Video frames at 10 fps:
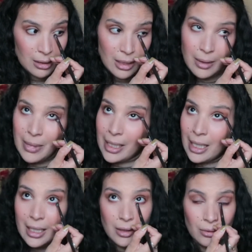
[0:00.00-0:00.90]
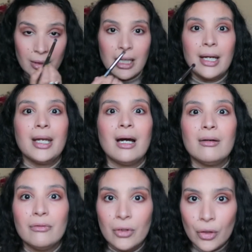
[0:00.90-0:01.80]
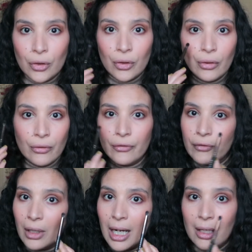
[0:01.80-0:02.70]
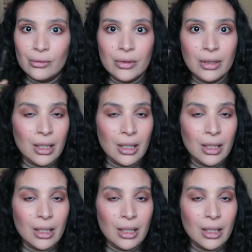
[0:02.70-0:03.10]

then my eye look, and I have no fallout.